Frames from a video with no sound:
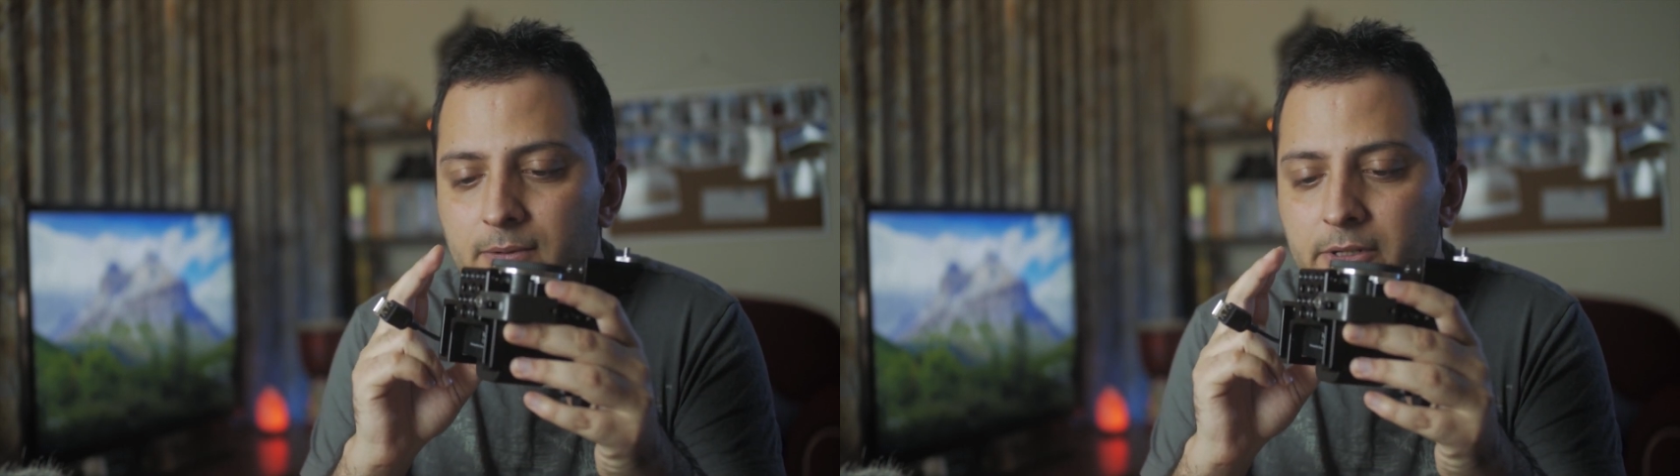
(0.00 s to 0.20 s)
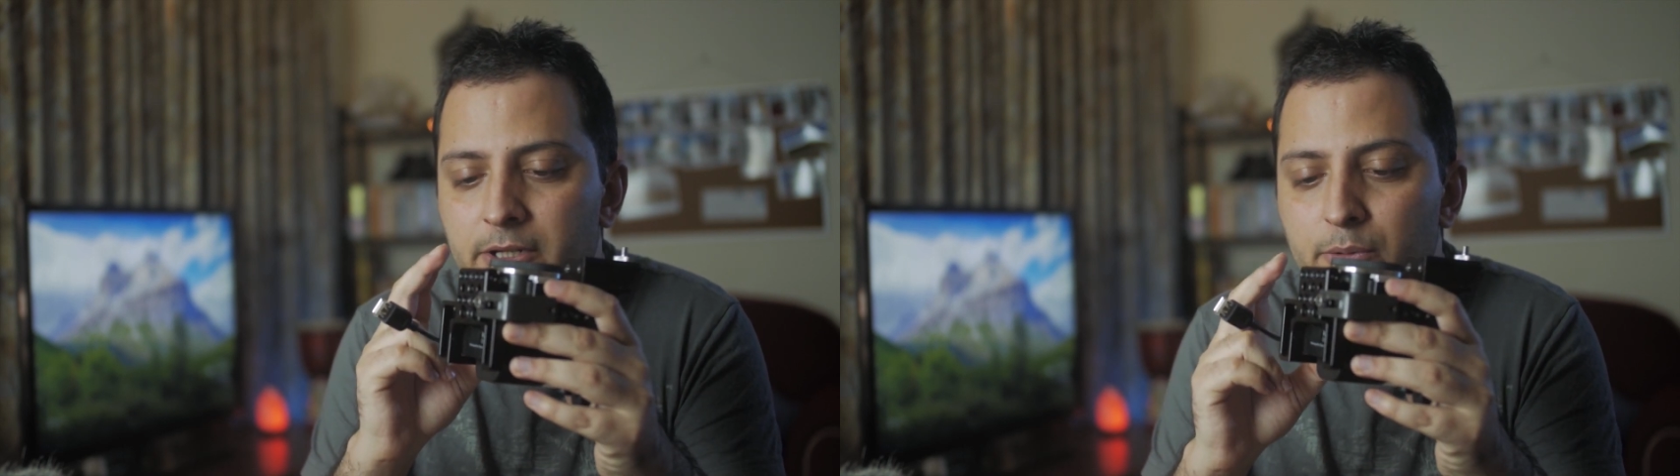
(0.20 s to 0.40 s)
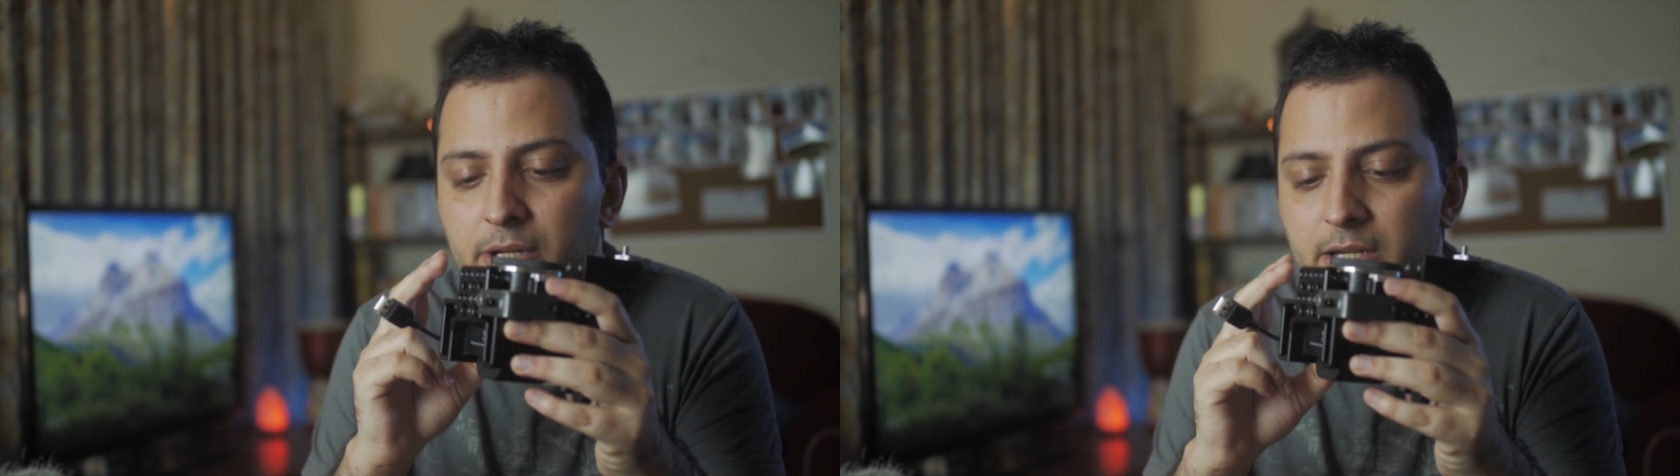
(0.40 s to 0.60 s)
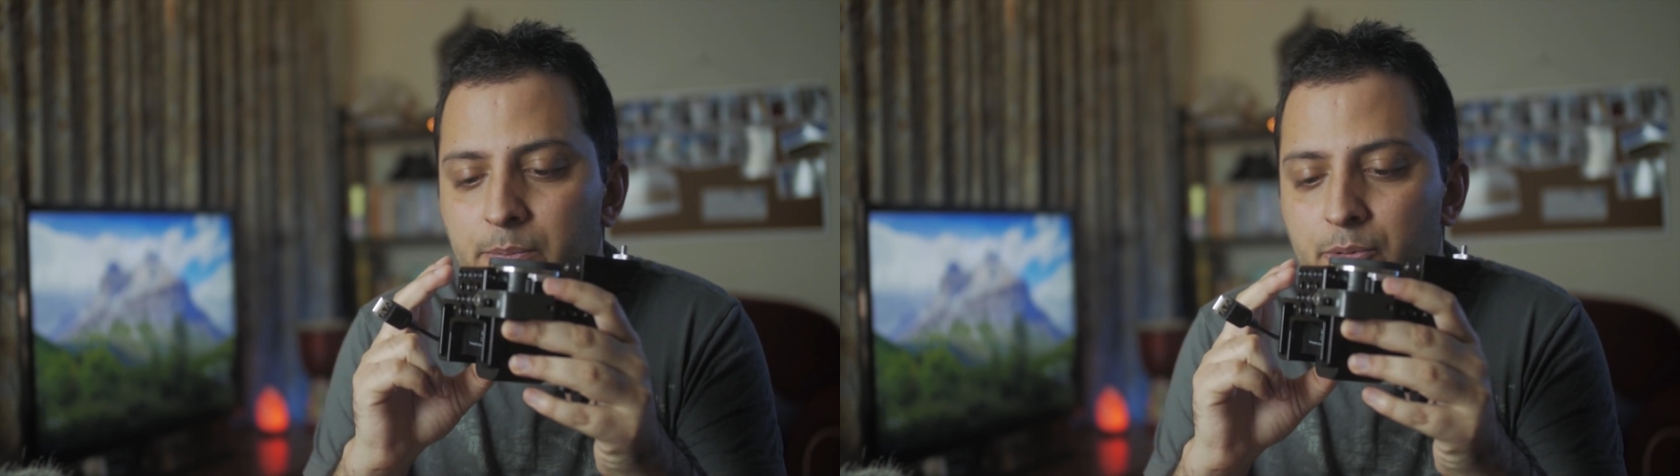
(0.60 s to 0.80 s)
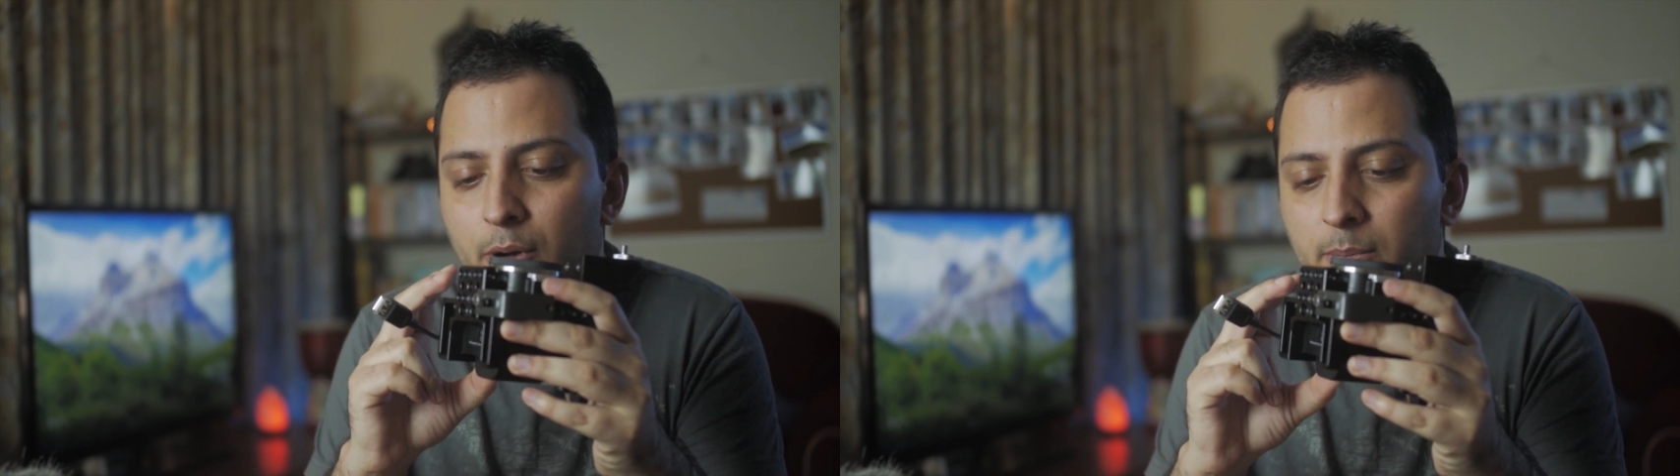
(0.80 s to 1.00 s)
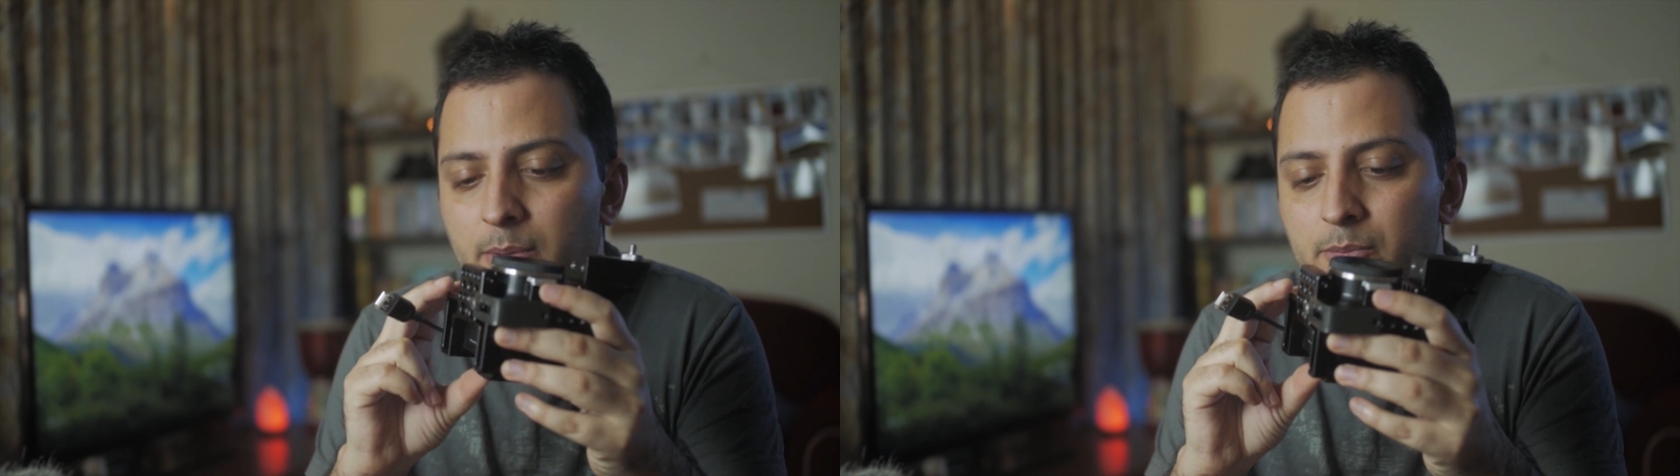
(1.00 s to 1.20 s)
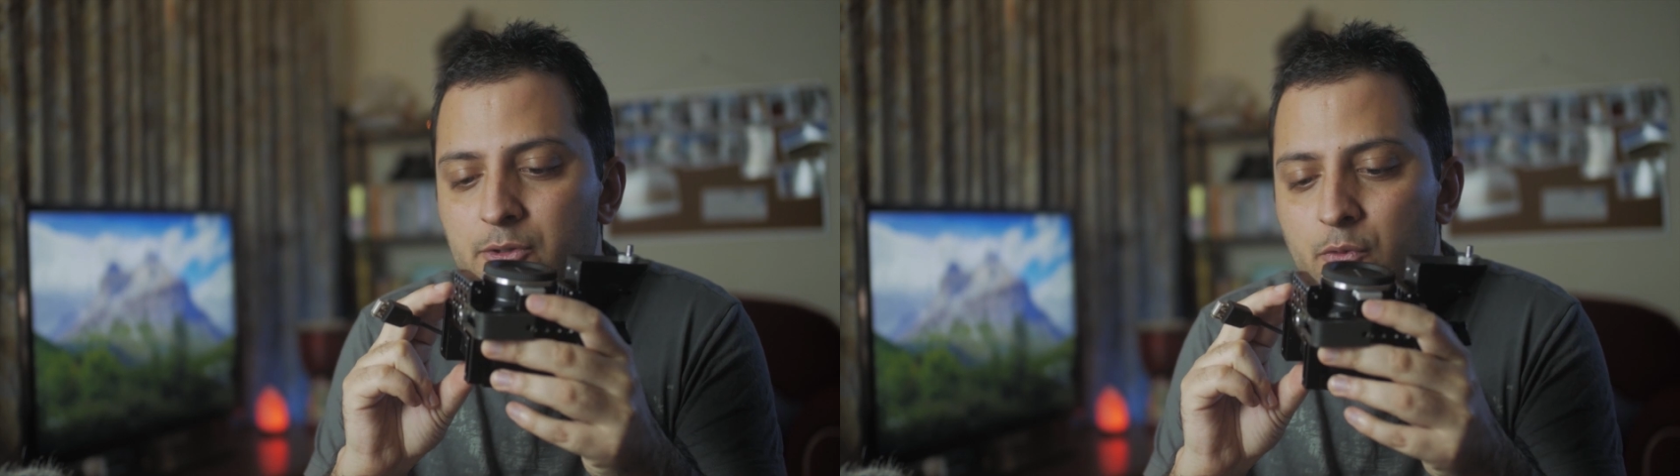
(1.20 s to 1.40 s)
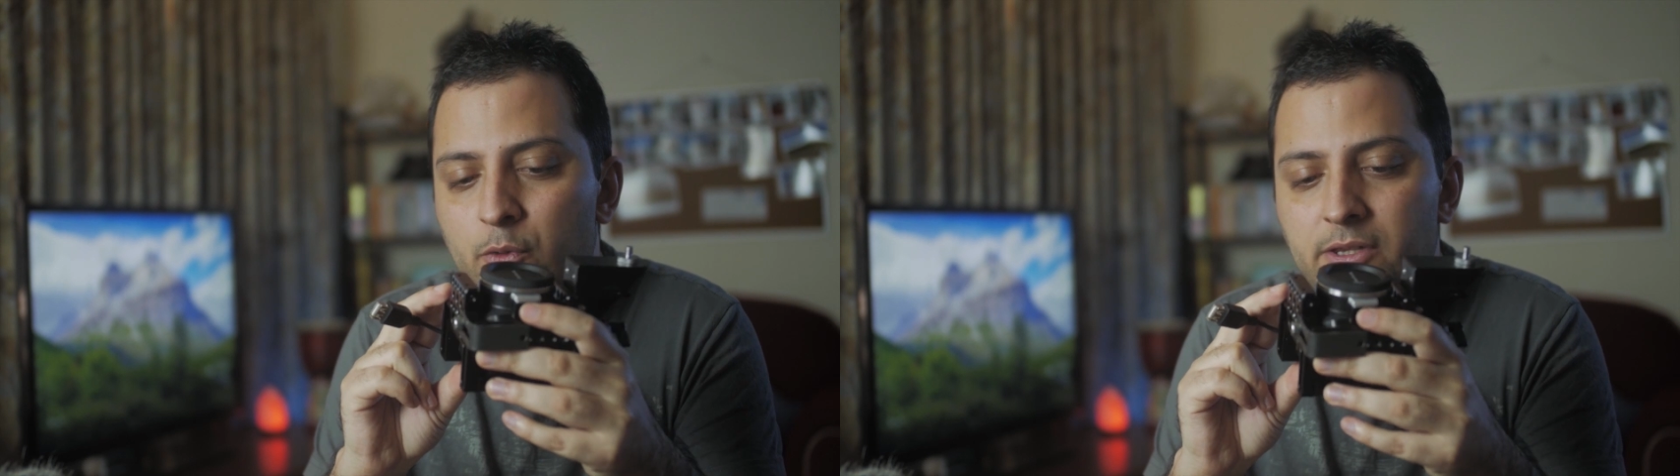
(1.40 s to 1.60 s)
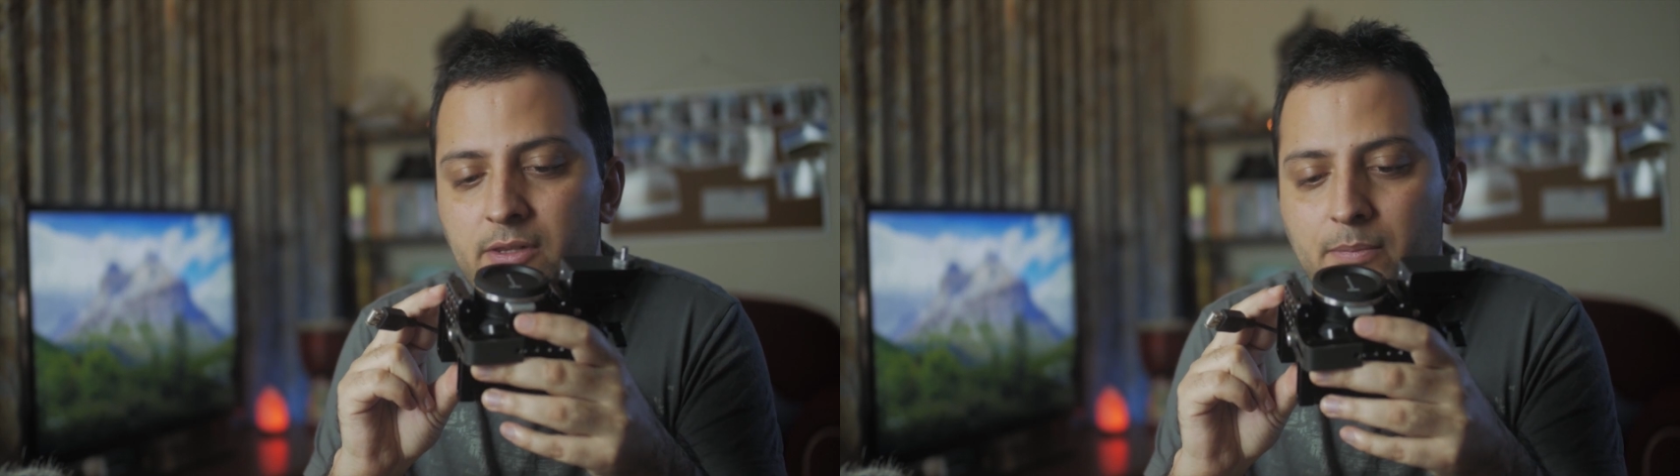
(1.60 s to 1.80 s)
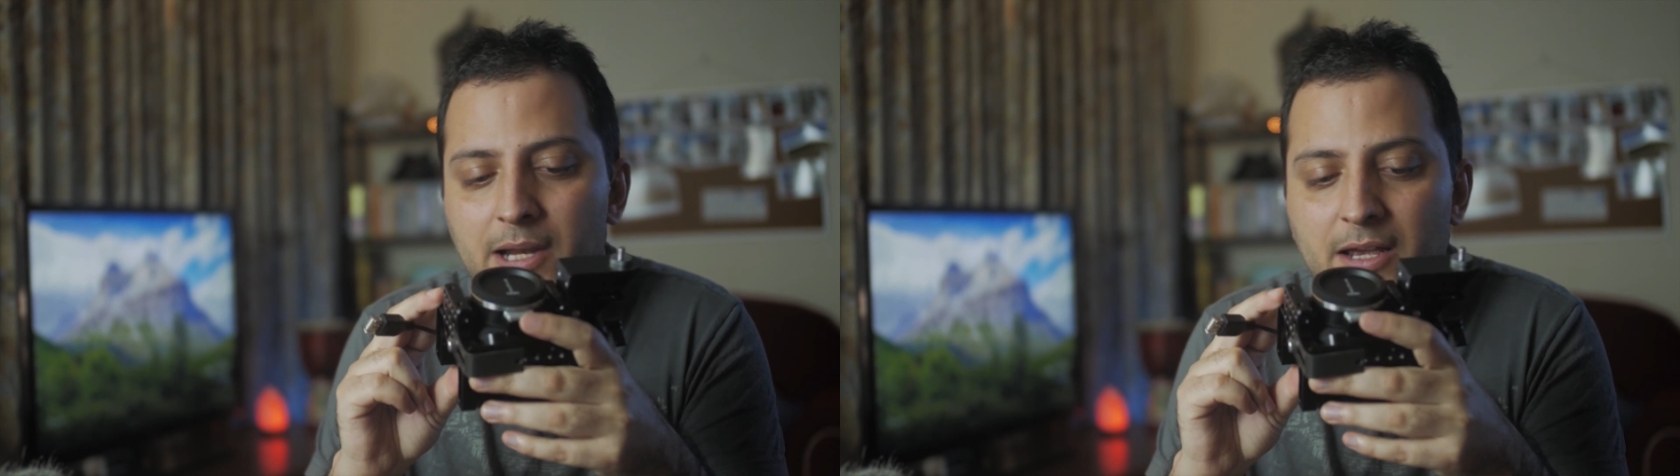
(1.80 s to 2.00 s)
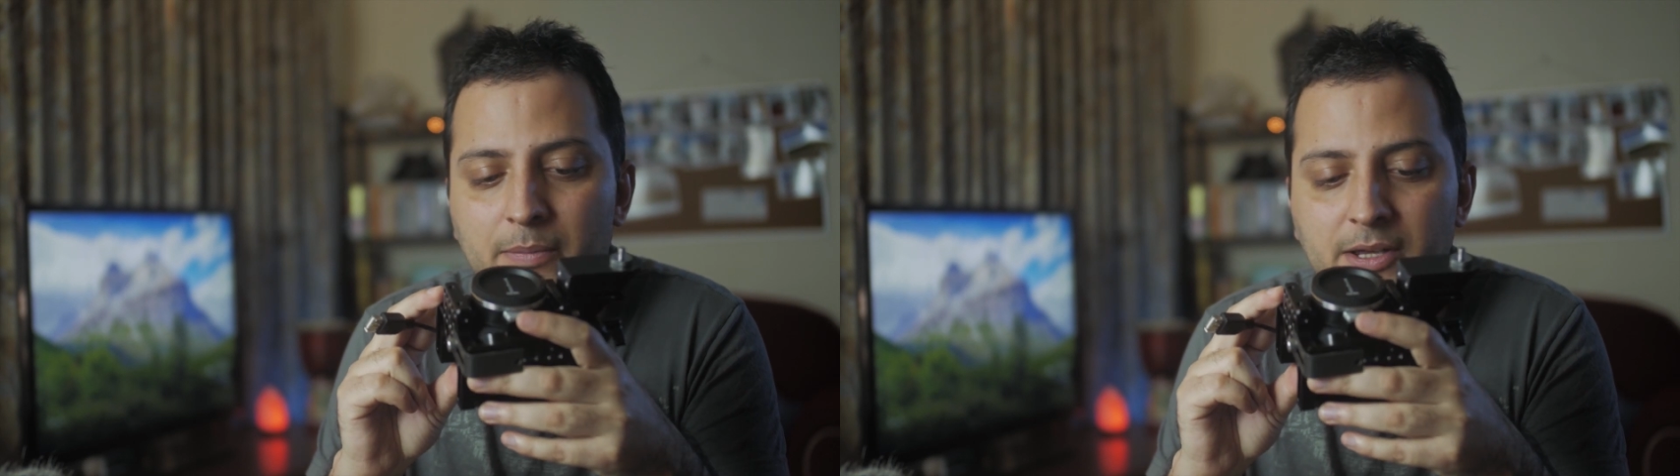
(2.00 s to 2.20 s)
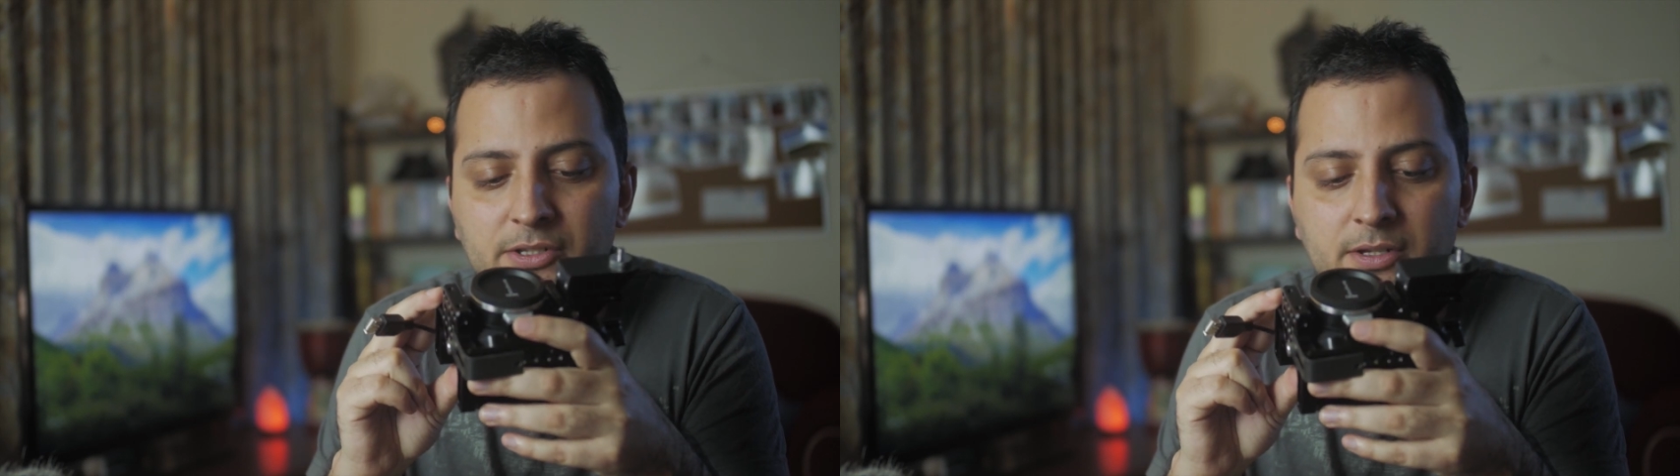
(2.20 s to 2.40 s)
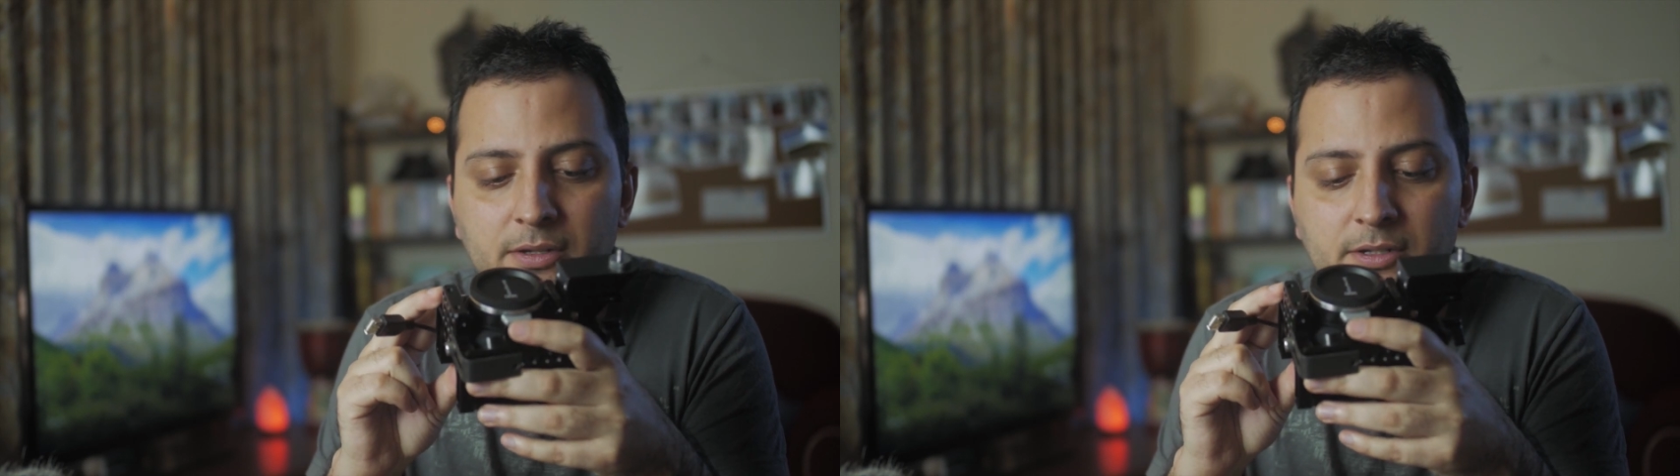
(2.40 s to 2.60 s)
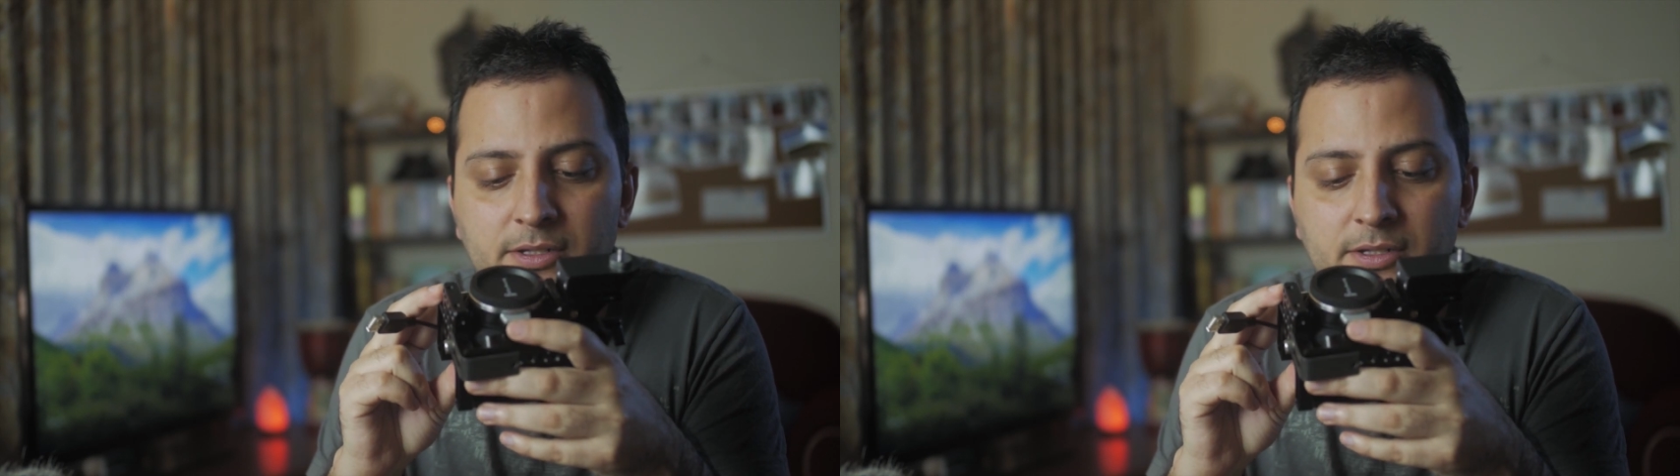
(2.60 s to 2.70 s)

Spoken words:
unique problems with the Blackmagic